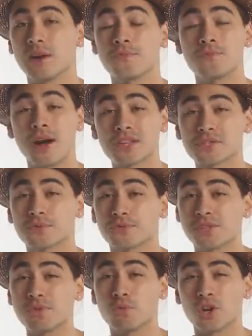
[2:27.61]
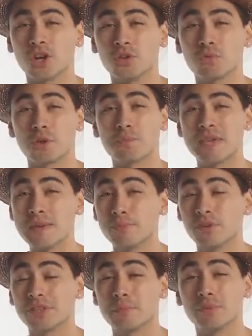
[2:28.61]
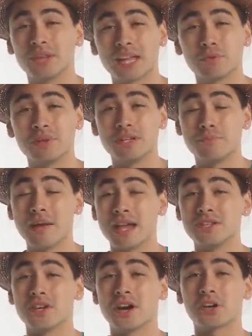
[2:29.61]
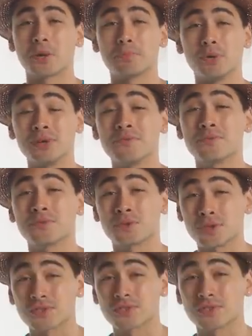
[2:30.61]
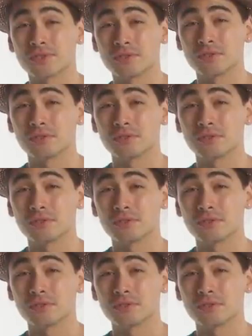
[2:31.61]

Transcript: a fossil-free world where people and the planet we depend on are put first.